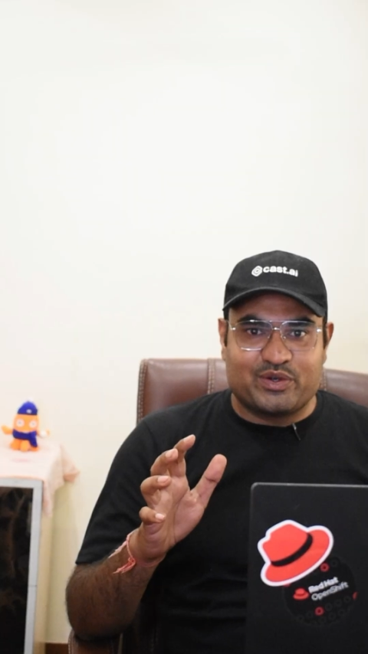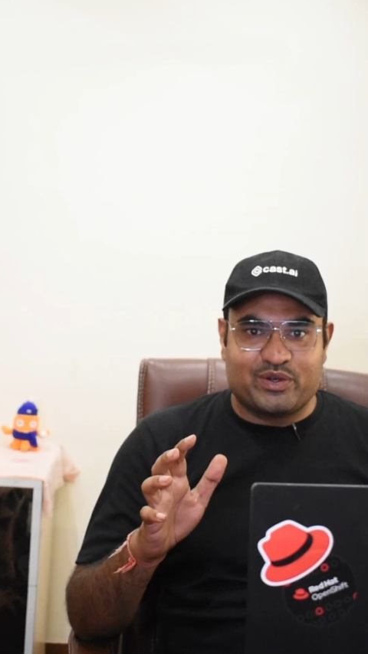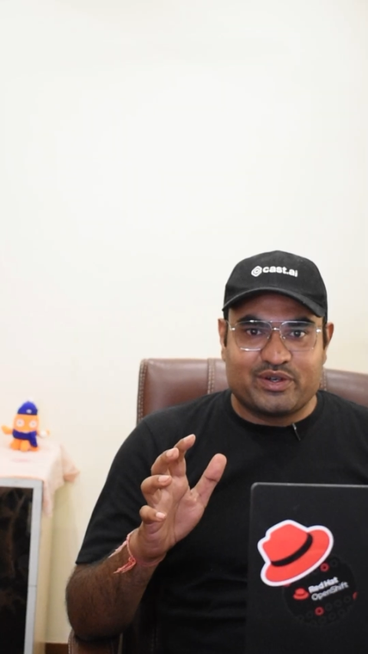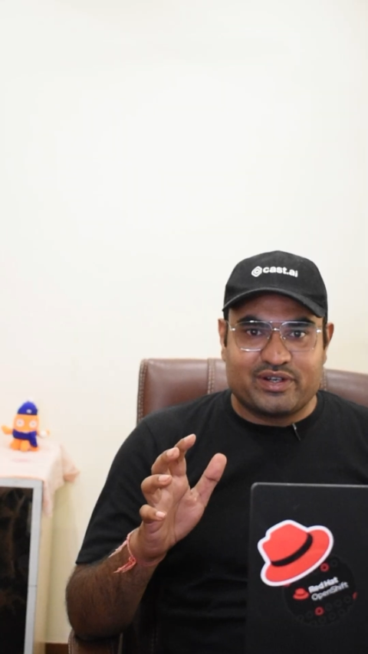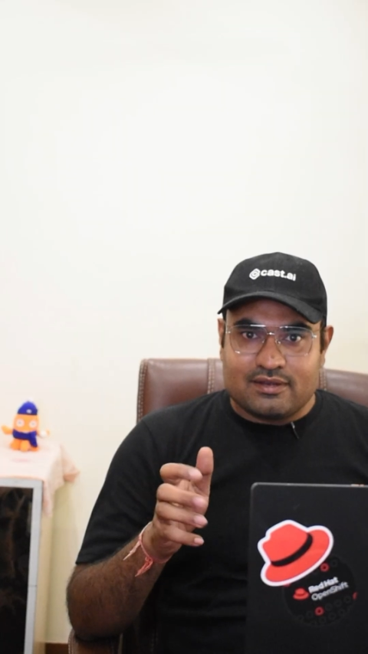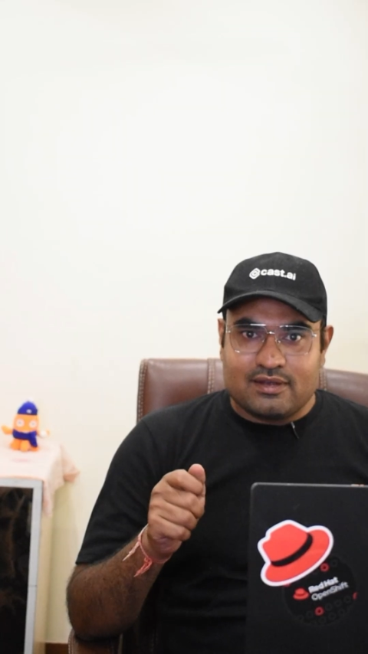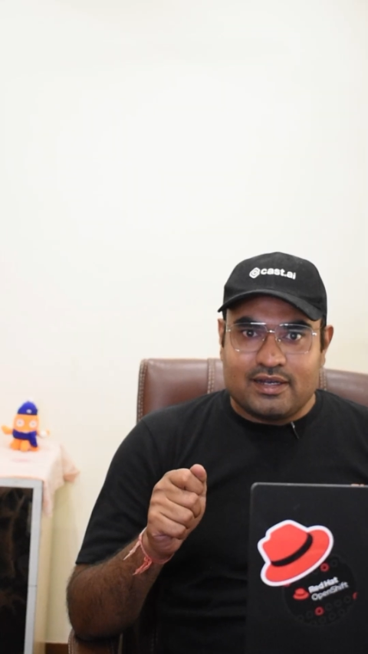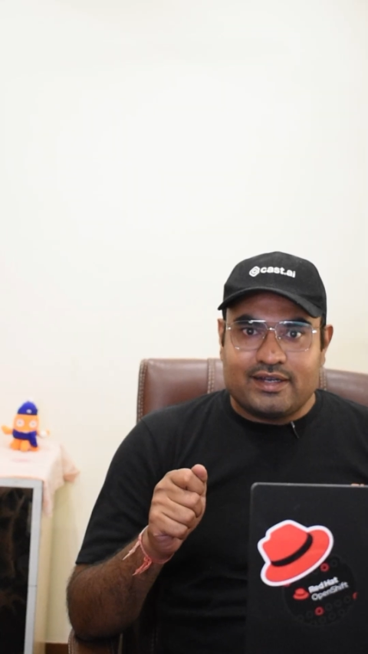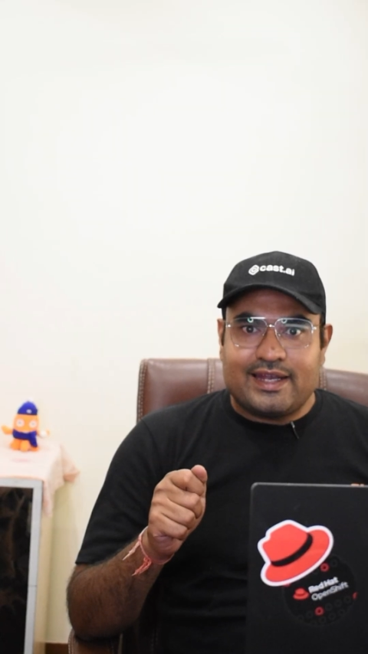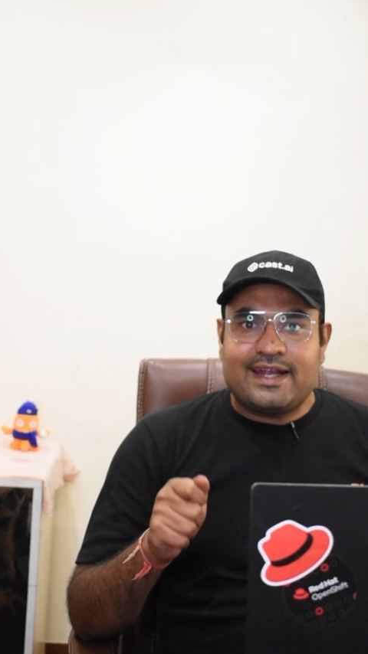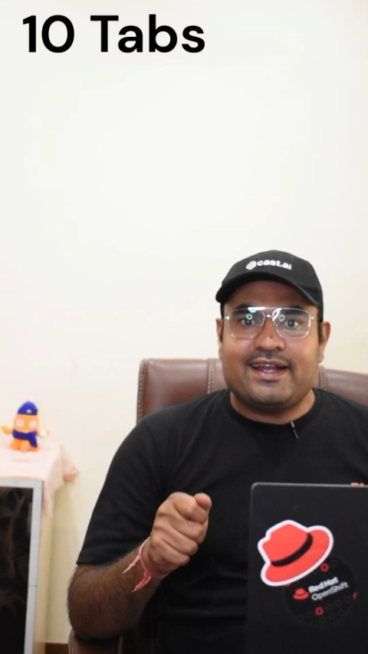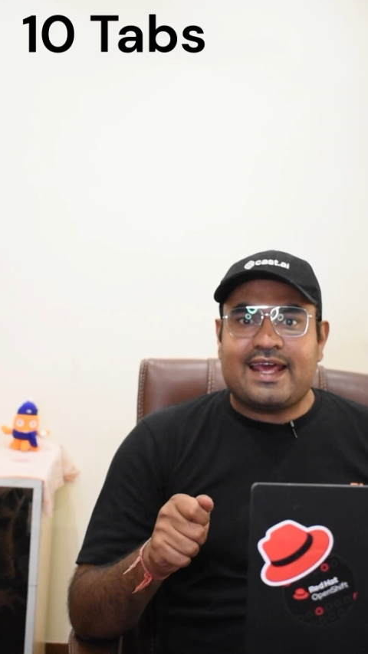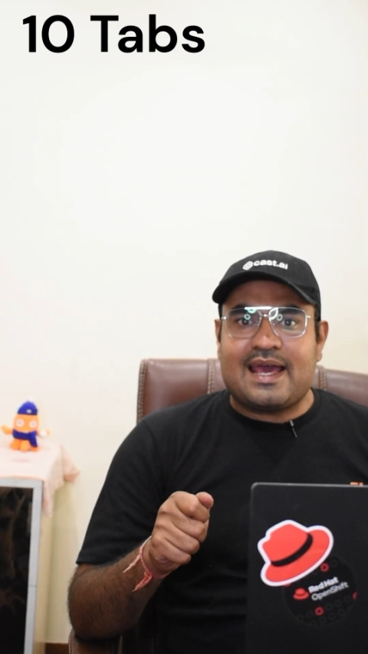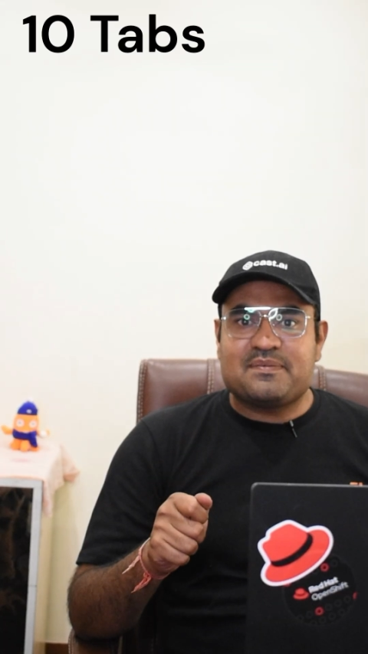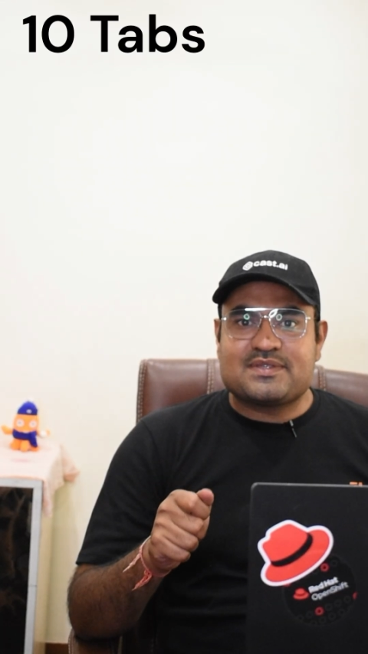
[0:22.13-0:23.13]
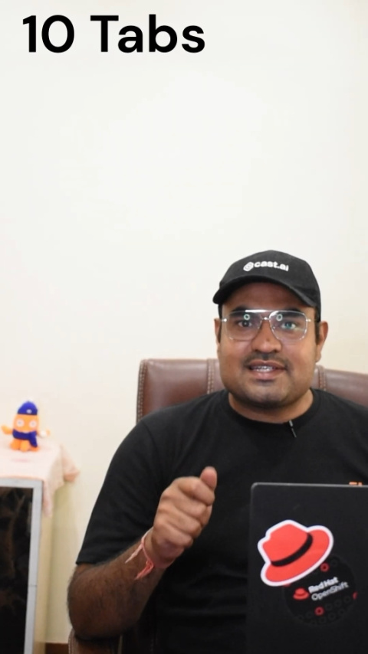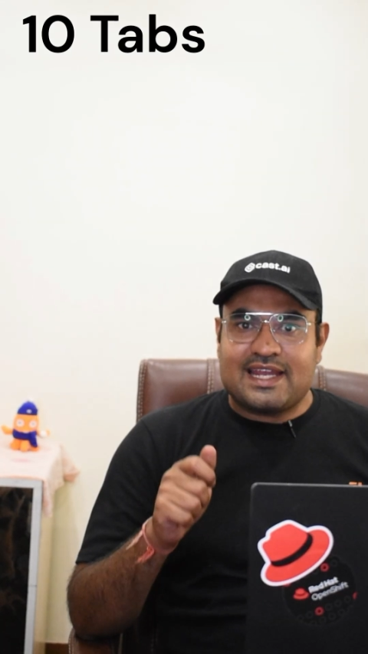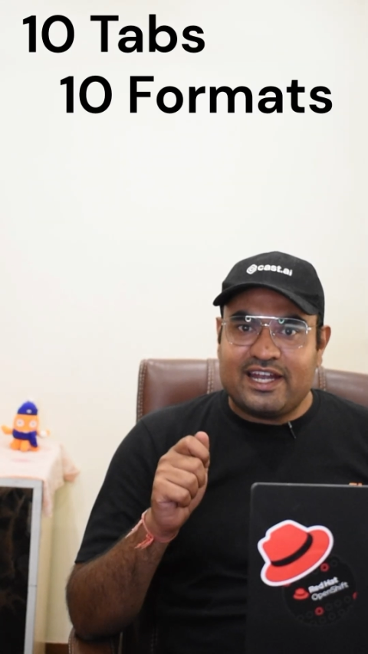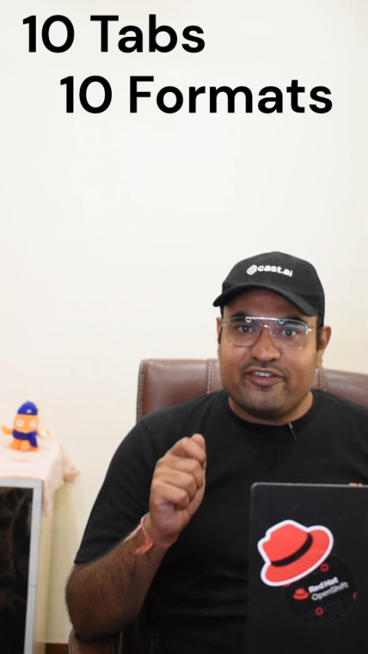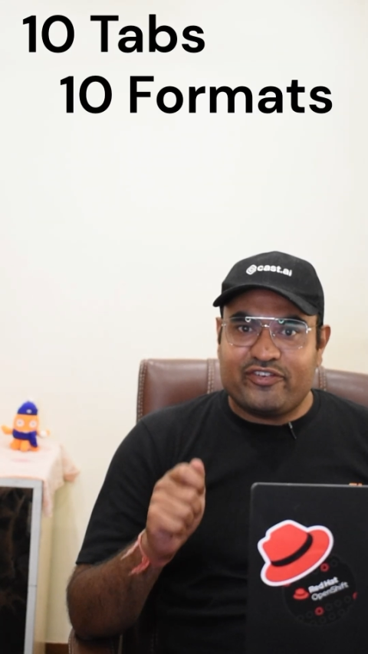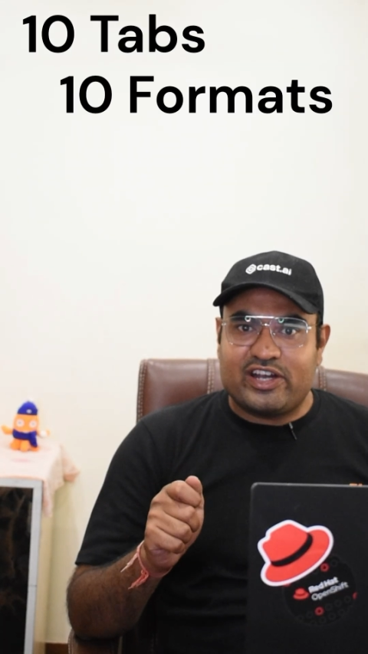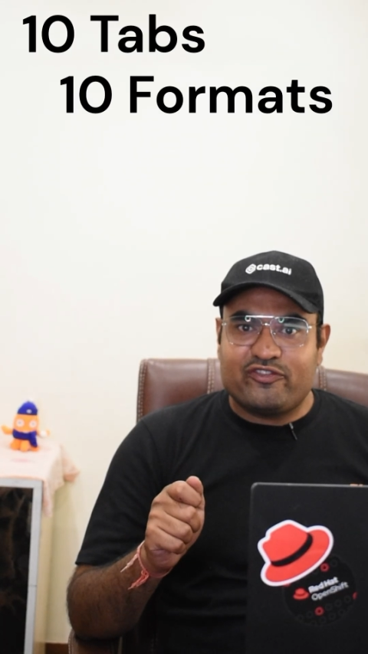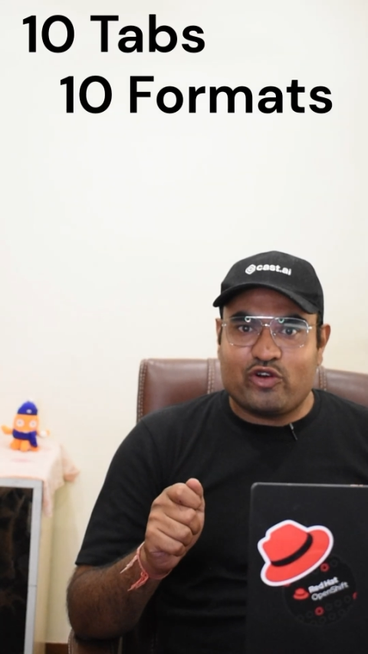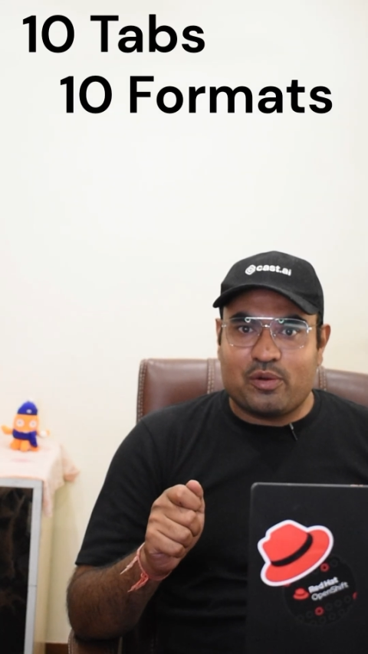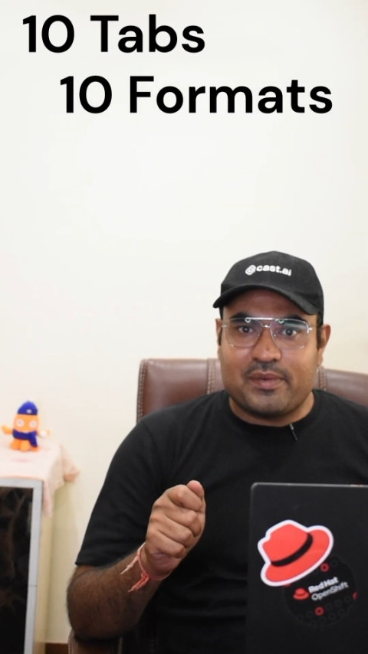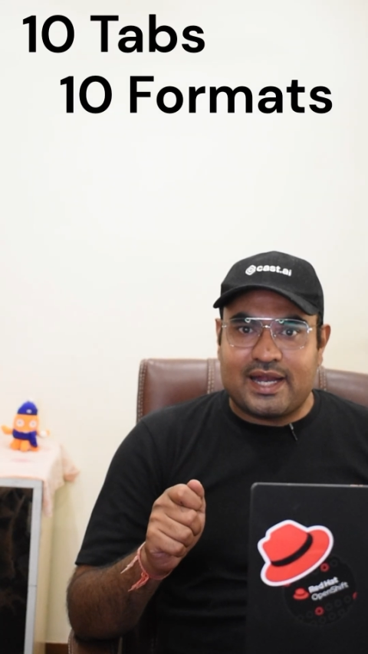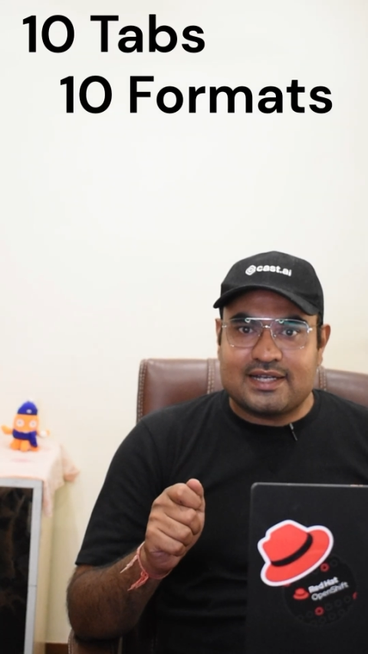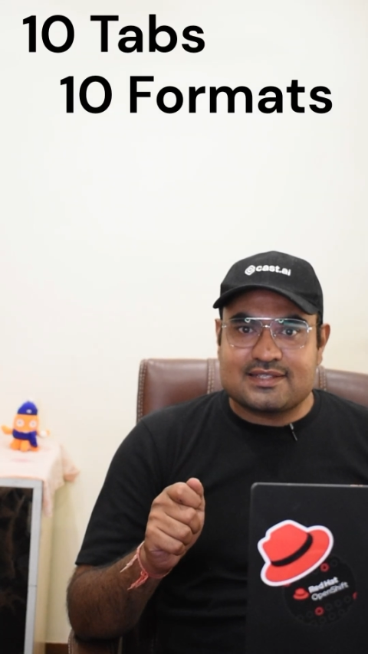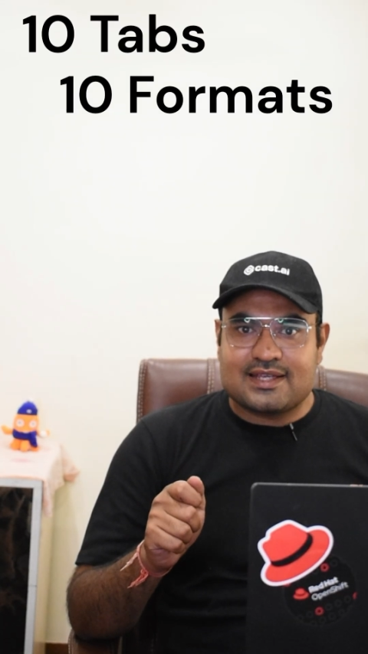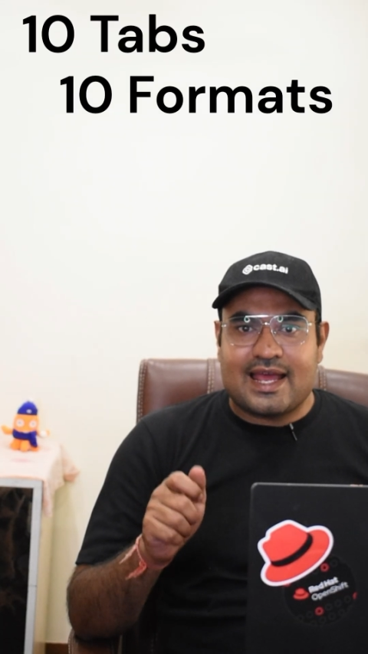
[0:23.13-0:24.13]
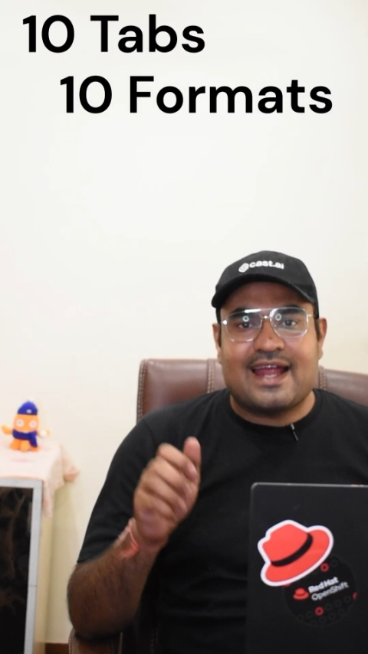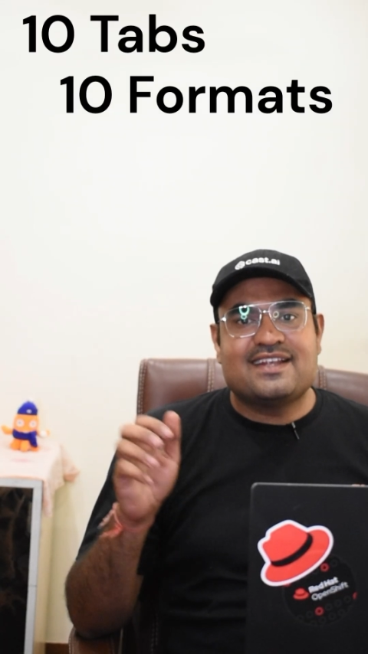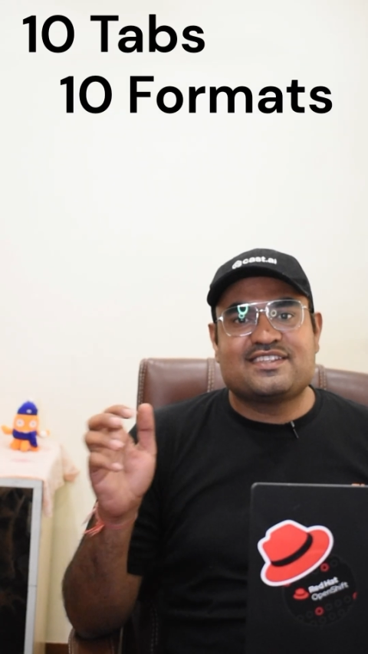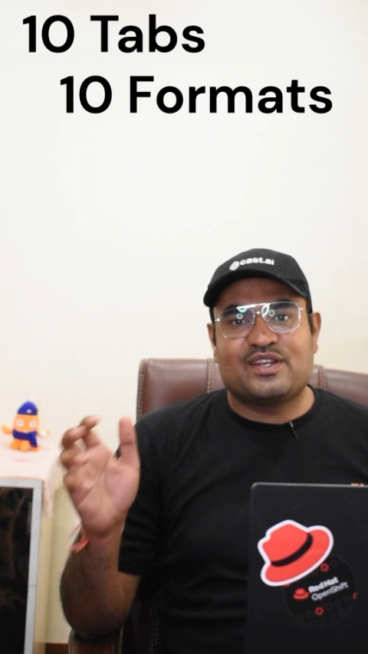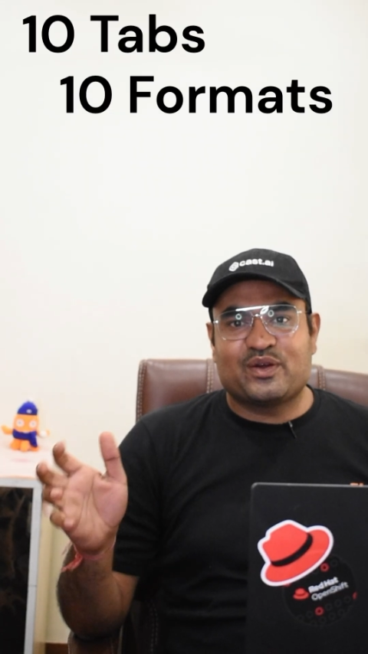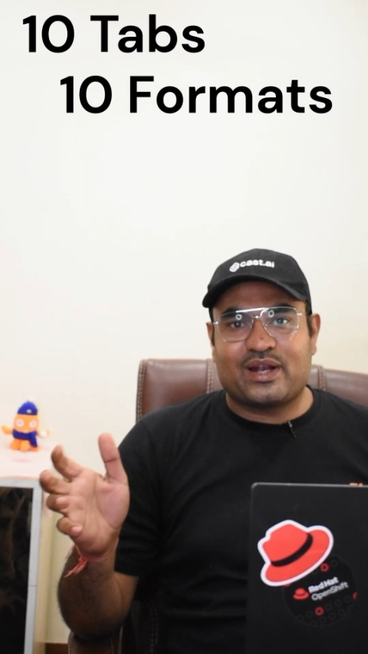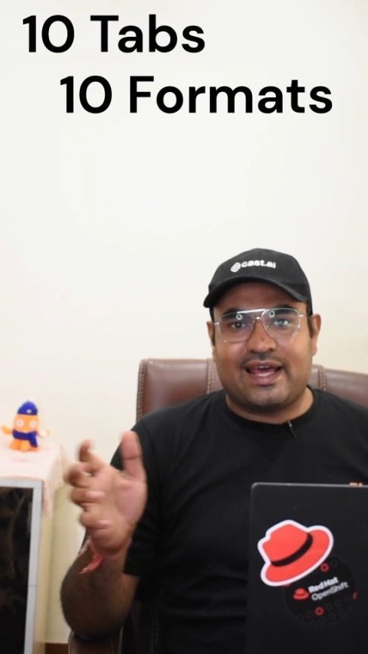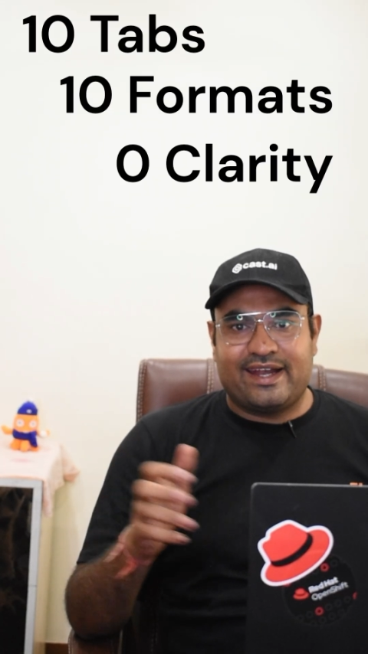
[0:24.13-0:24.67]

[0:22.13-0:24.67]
10 tabs, 10 different formats, and 0 clarity.